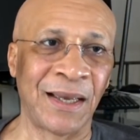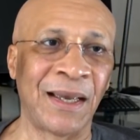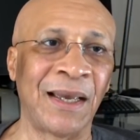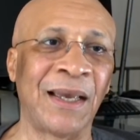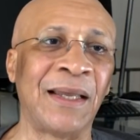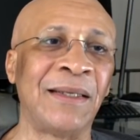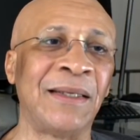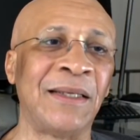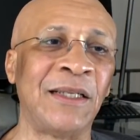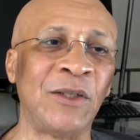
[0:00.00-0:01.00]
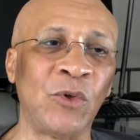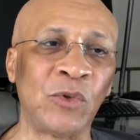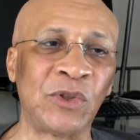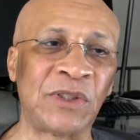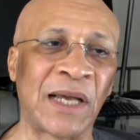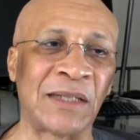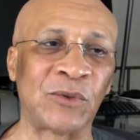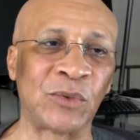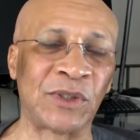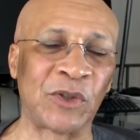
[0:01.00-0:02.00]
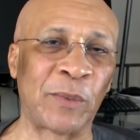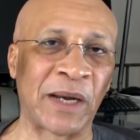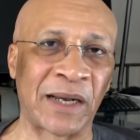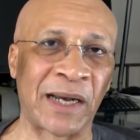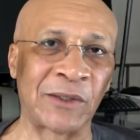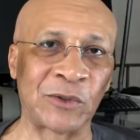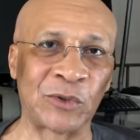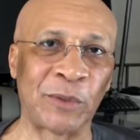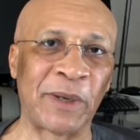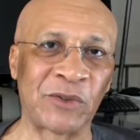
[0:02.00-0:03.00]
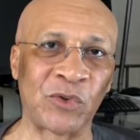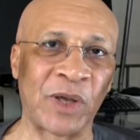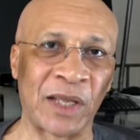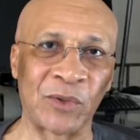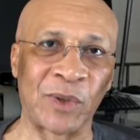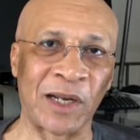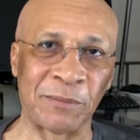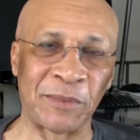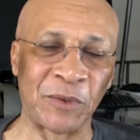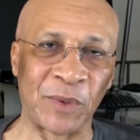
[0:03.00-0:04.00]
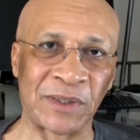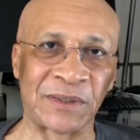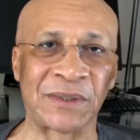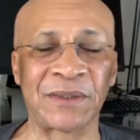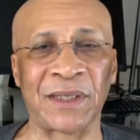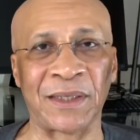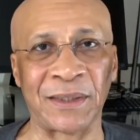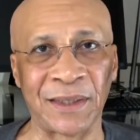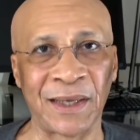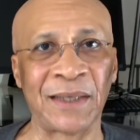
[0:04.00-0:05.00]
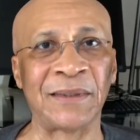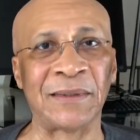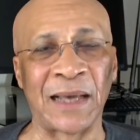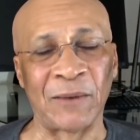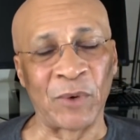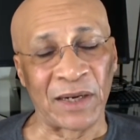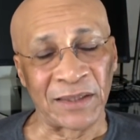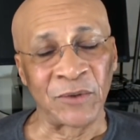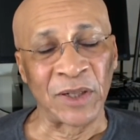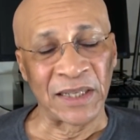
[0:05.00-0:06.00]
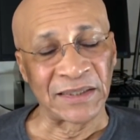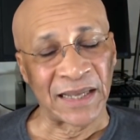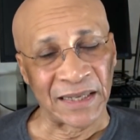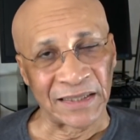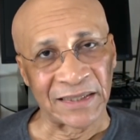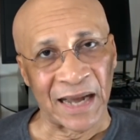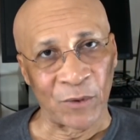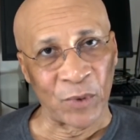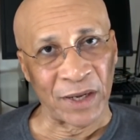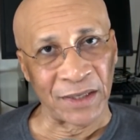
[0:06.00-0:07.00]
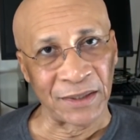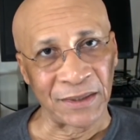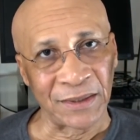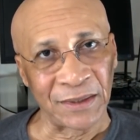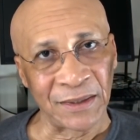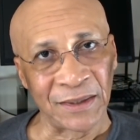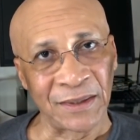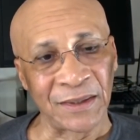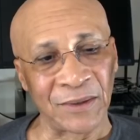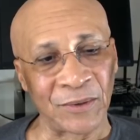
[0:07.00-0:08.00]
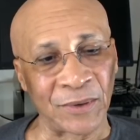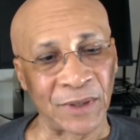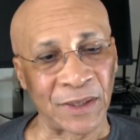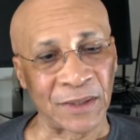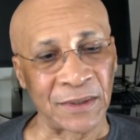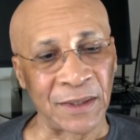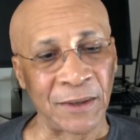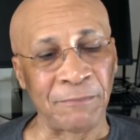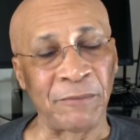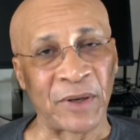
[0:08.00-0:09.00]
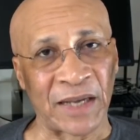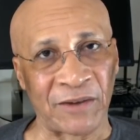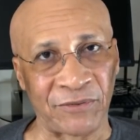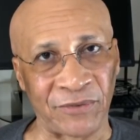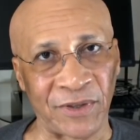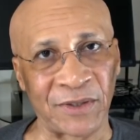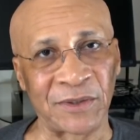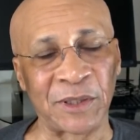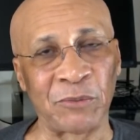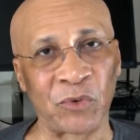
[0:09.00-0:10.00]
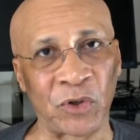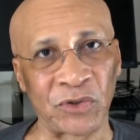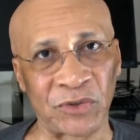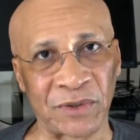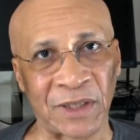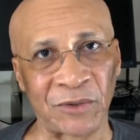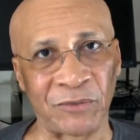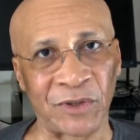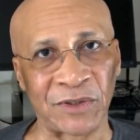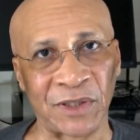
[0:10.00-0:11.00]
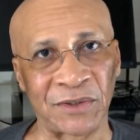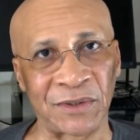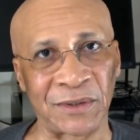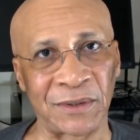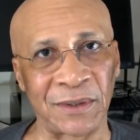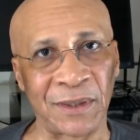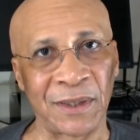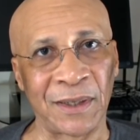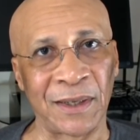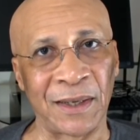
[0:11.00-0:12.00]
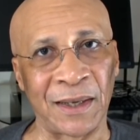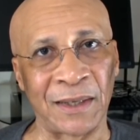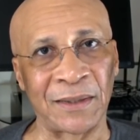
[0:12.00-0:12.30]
And he used that to say to McConnell, do the best you can to help me win this thing. Well, not exactly that way, okay, but I feel they brushed on that conversation, and